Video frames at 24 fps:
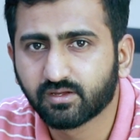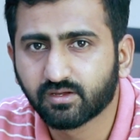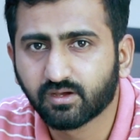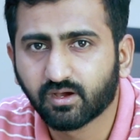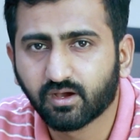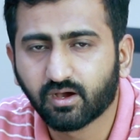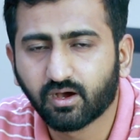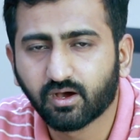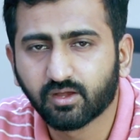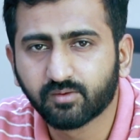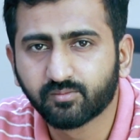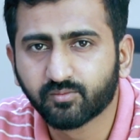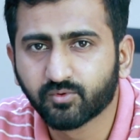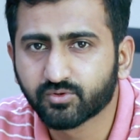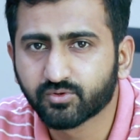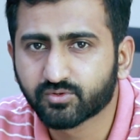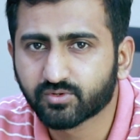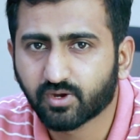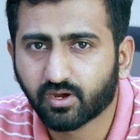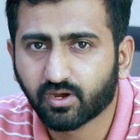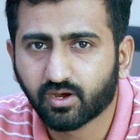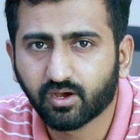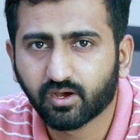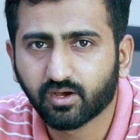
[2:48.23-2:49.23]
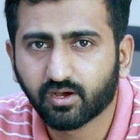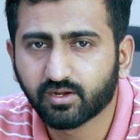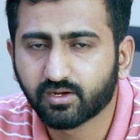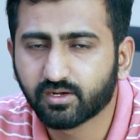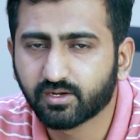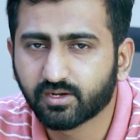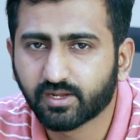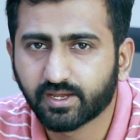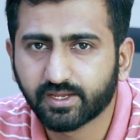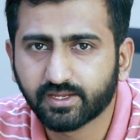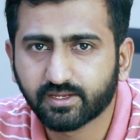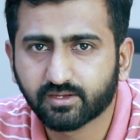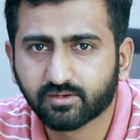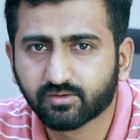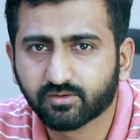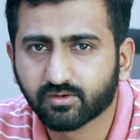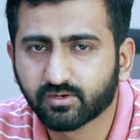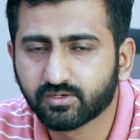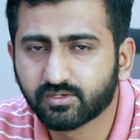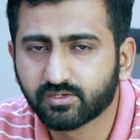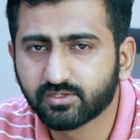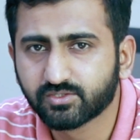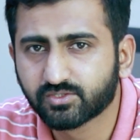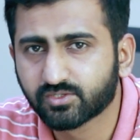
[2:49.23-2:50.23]
almost all, like
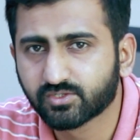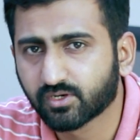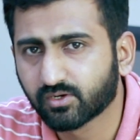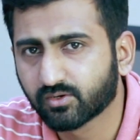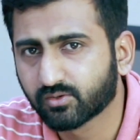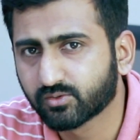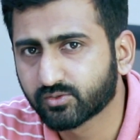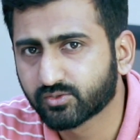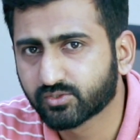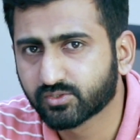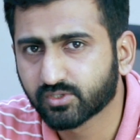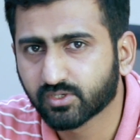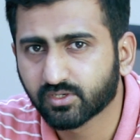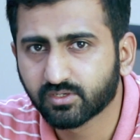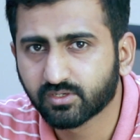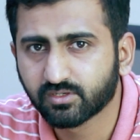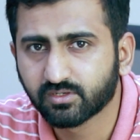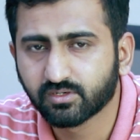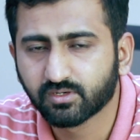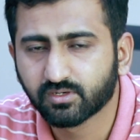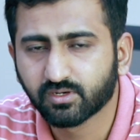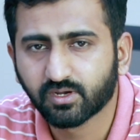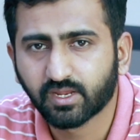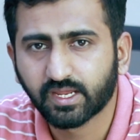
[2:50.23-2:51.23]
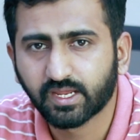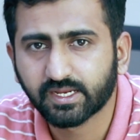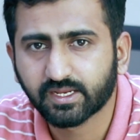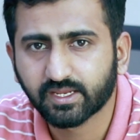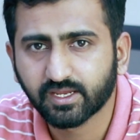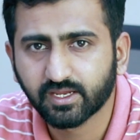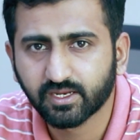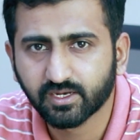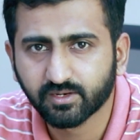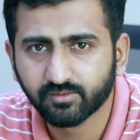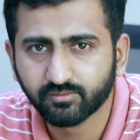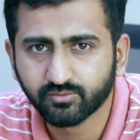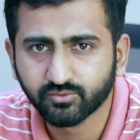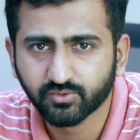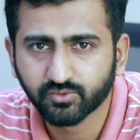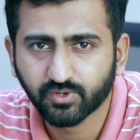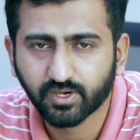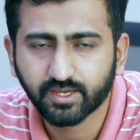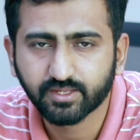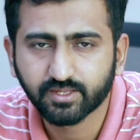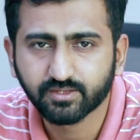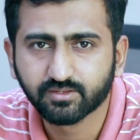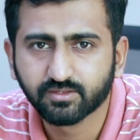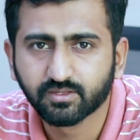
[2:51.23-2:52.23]
DigitalOcean, like
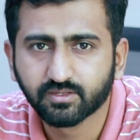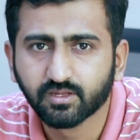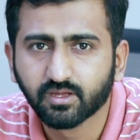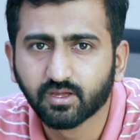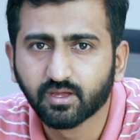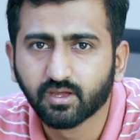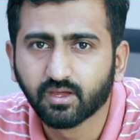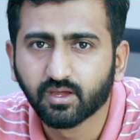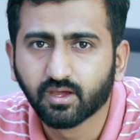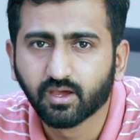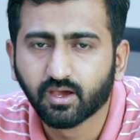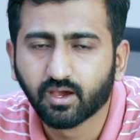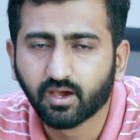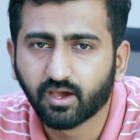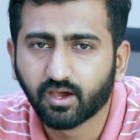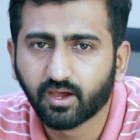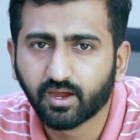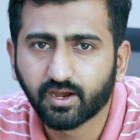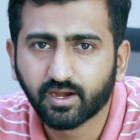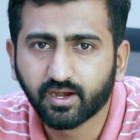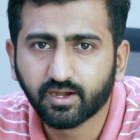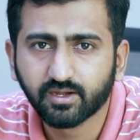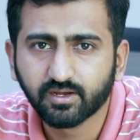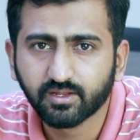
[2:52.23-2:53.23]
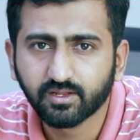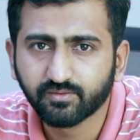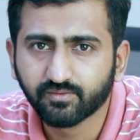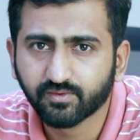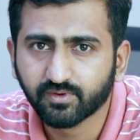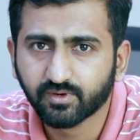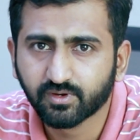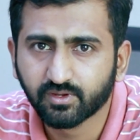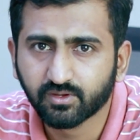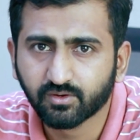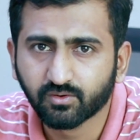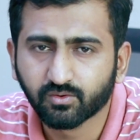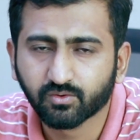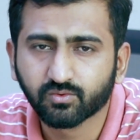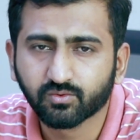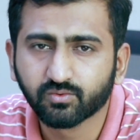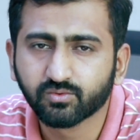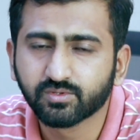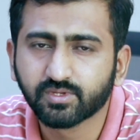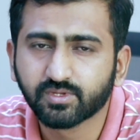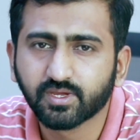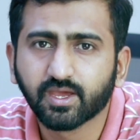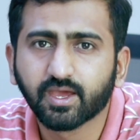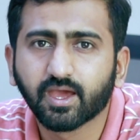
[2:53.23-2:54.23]
AWS, and even
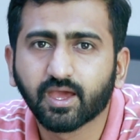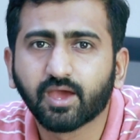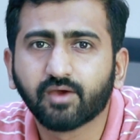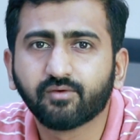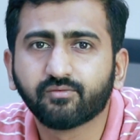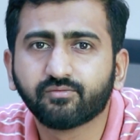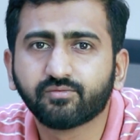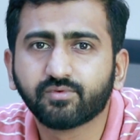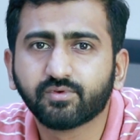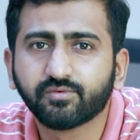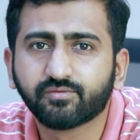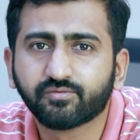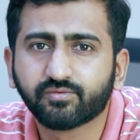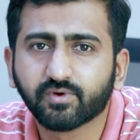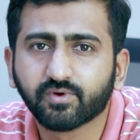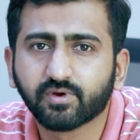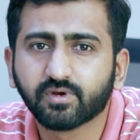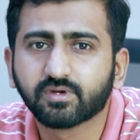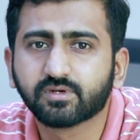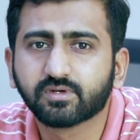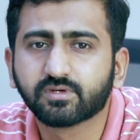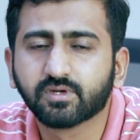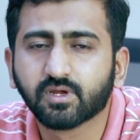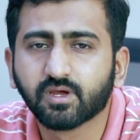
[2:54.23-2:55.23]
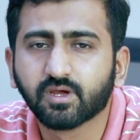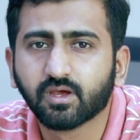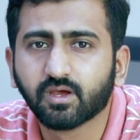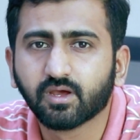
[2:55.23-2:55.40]
Heroku, they have different